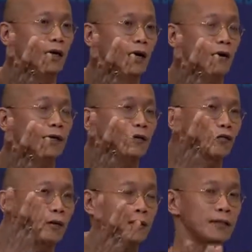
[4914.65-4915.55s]
Okay,
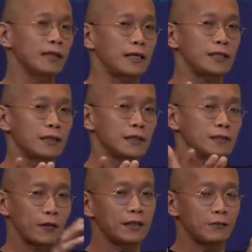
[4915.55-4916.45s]
Great Tech is
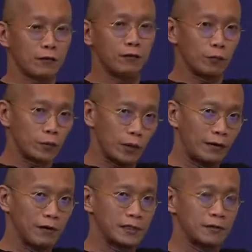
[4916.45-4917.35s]
very different from SolarVest.